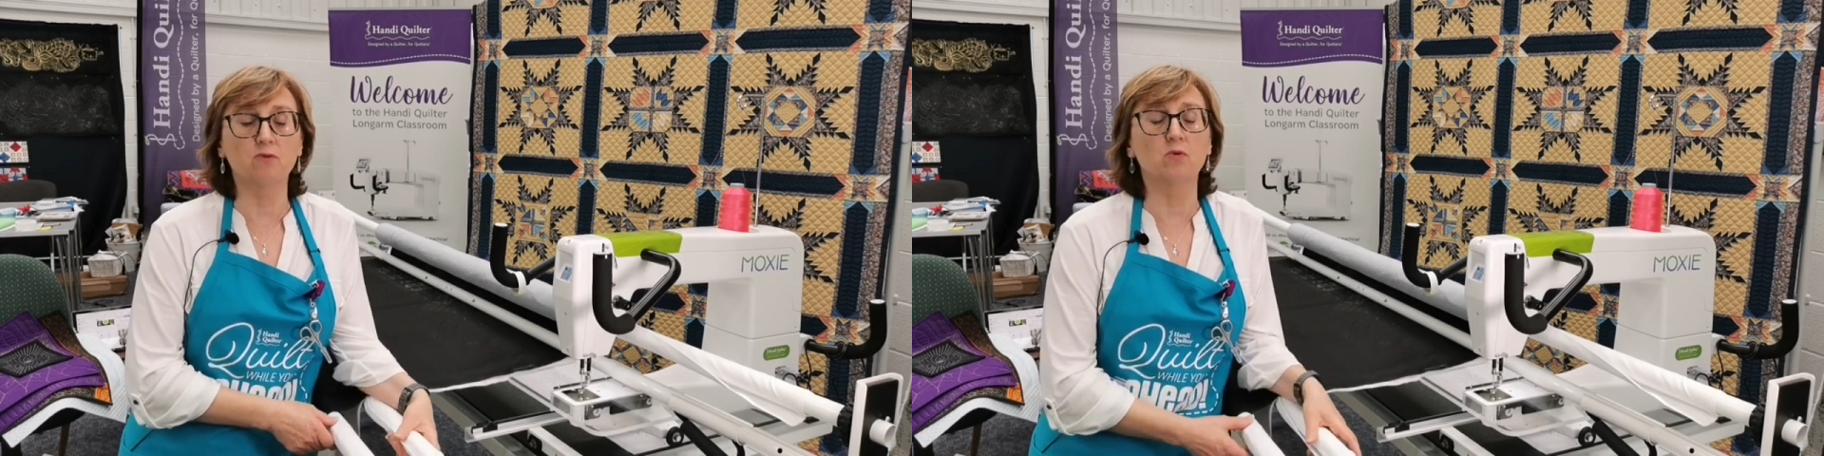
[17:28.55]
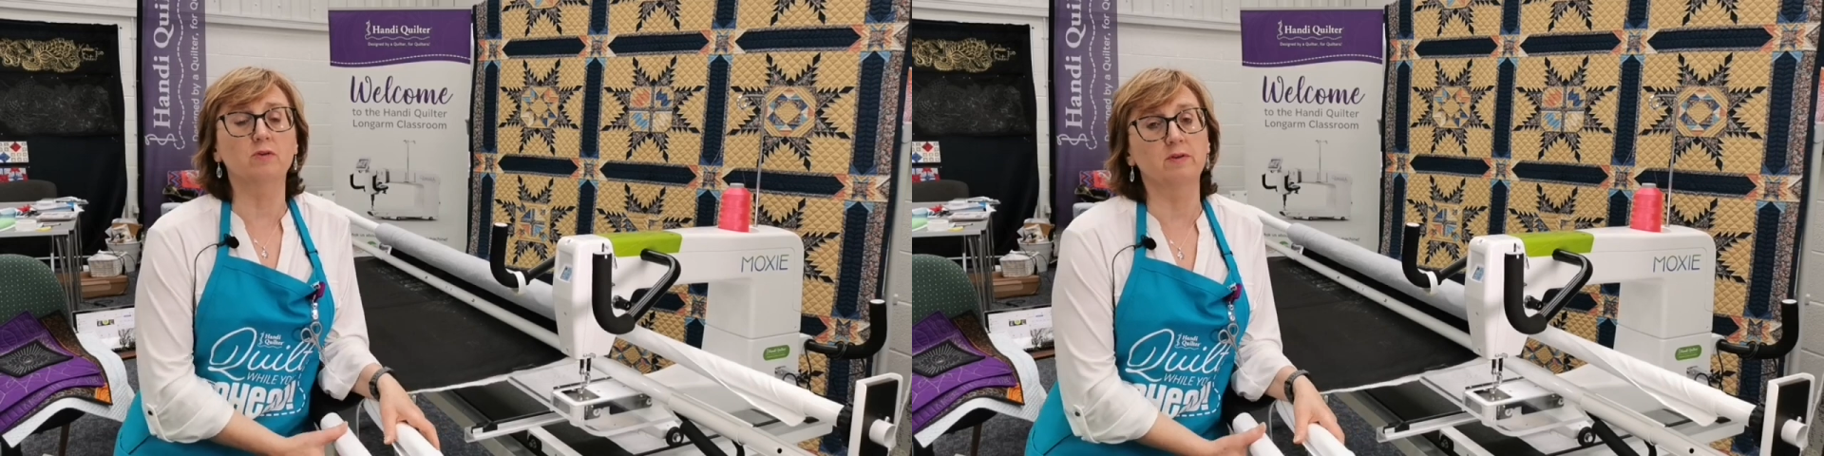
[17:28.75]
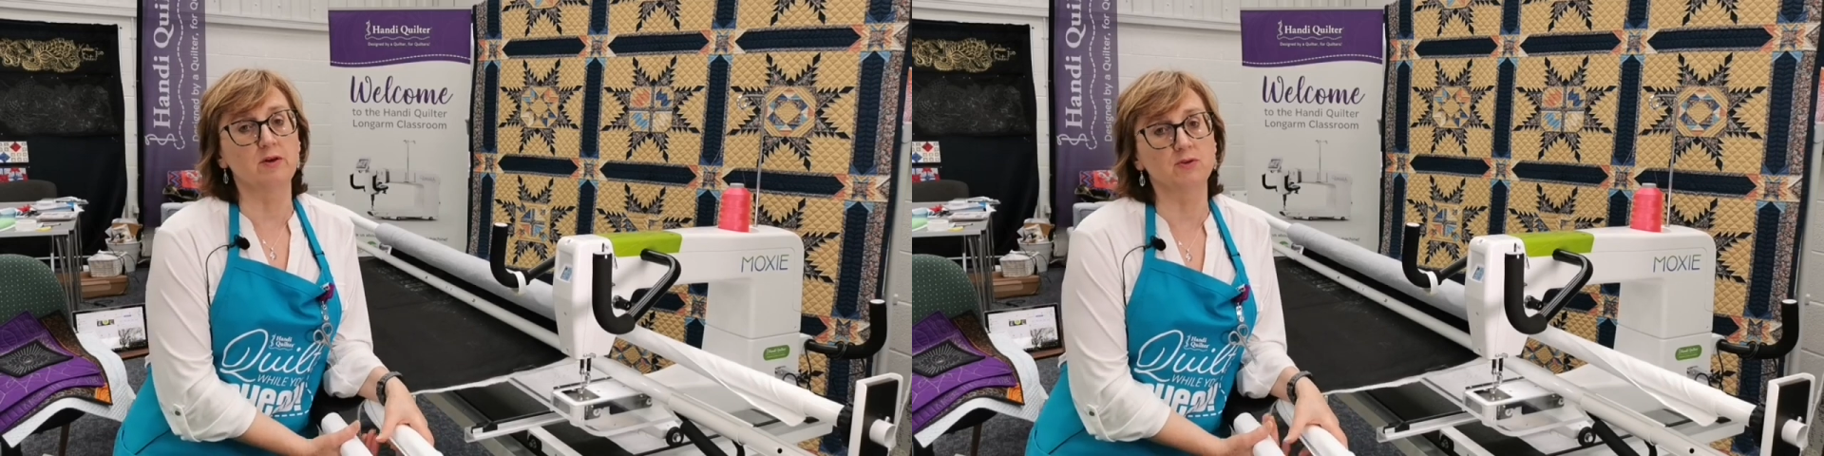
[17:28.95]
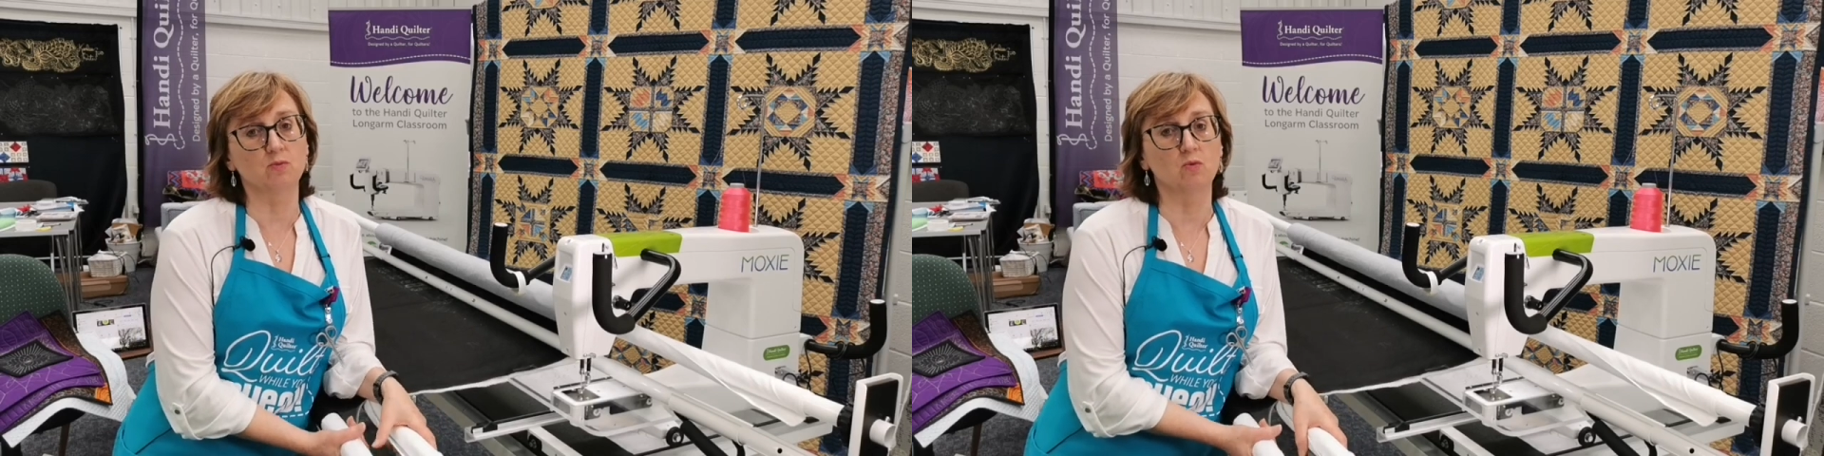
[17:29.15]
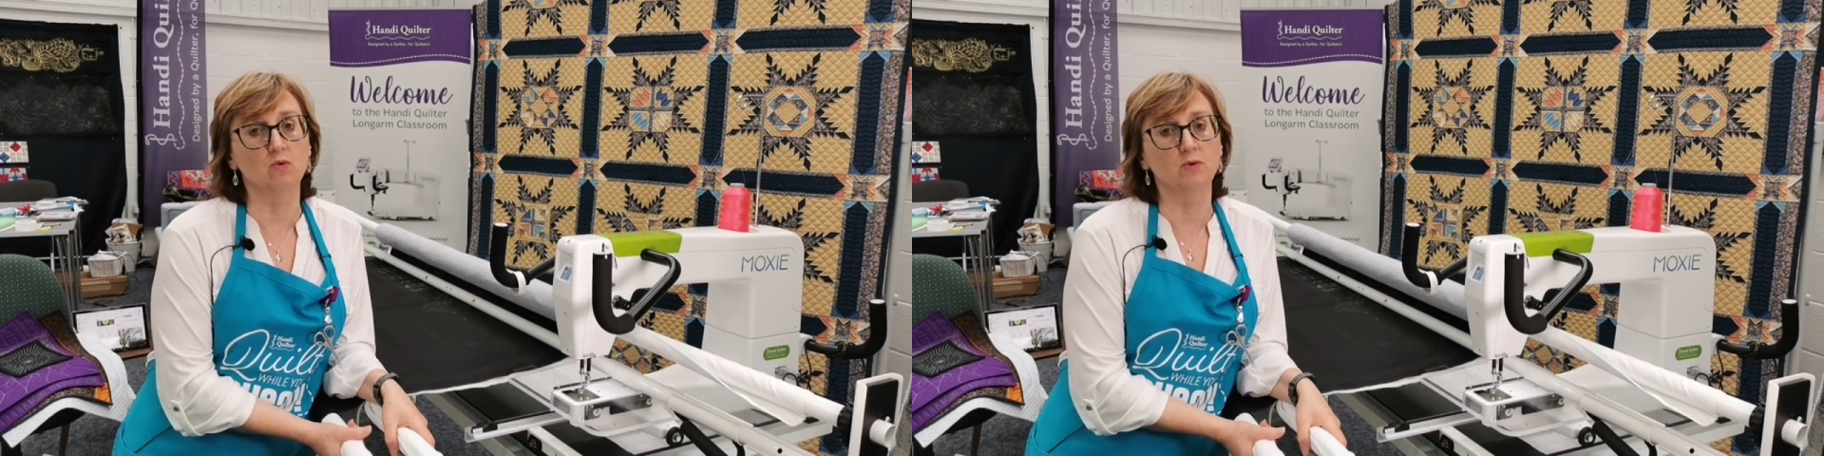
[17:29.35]
forward for those
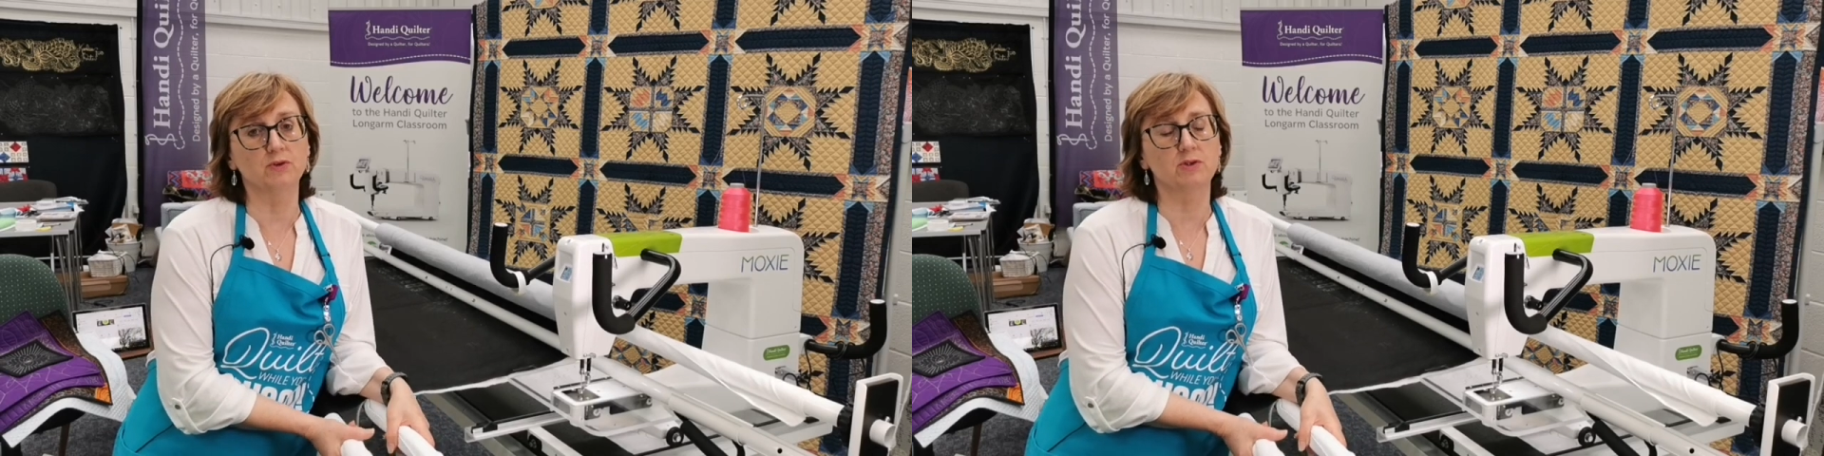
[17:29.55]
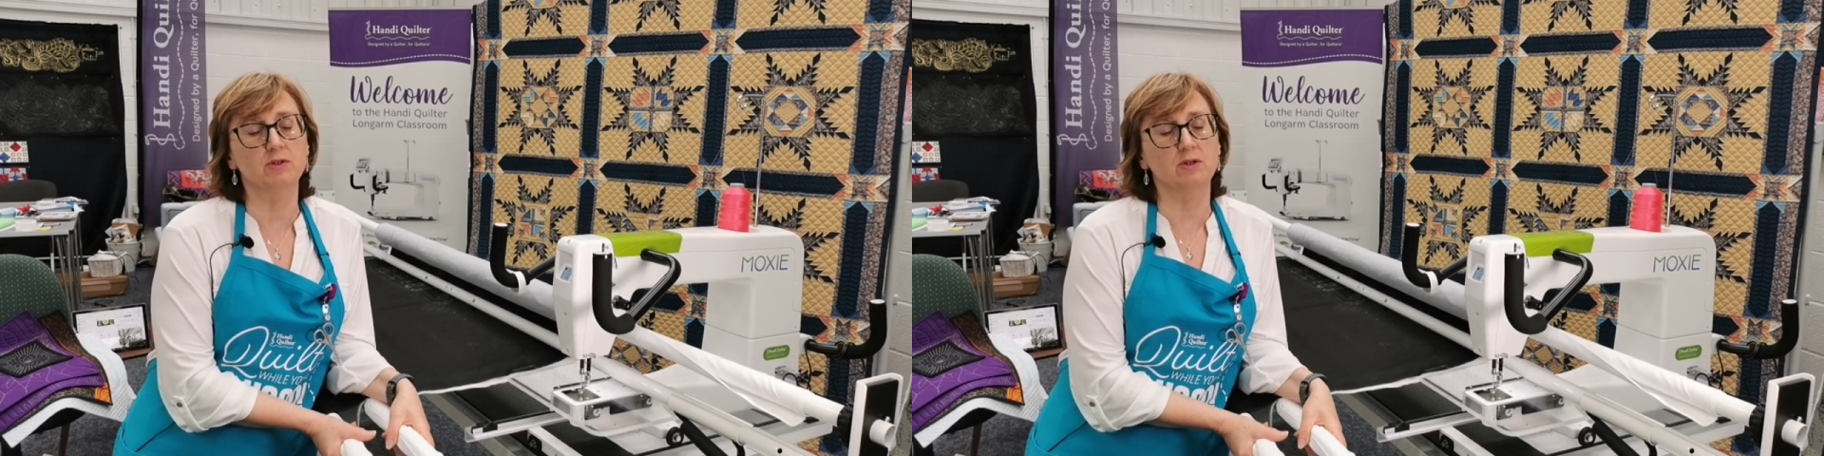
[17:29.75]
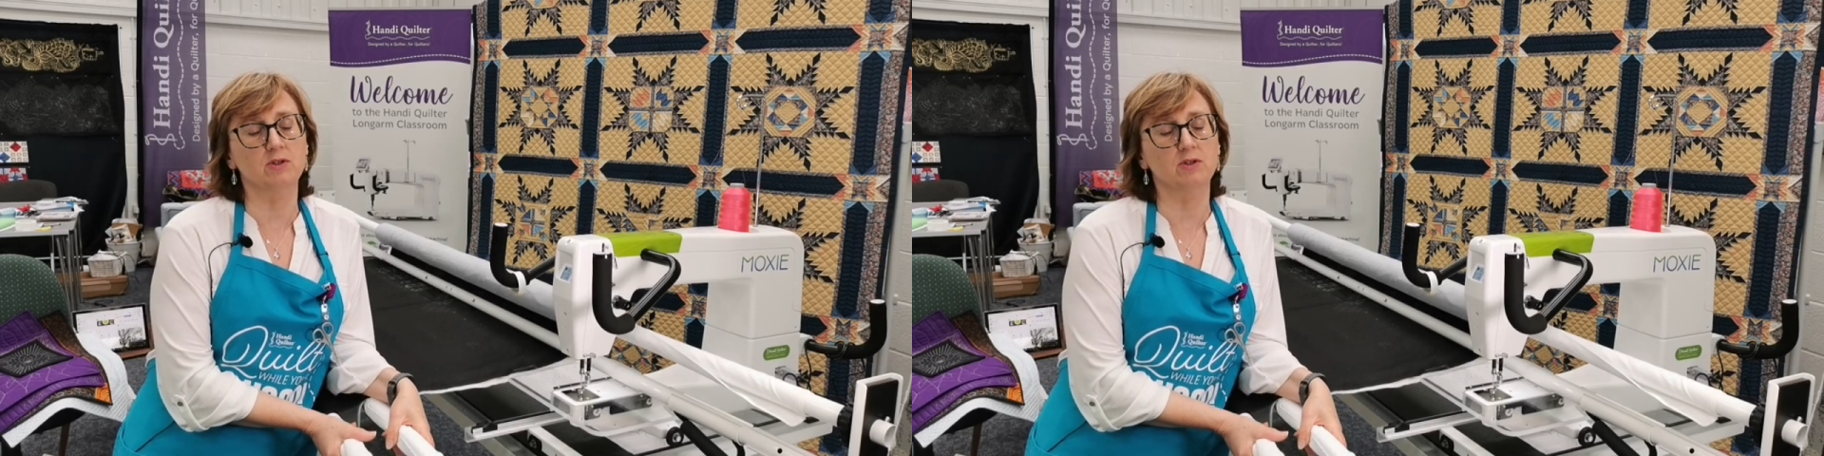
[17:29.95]
awards.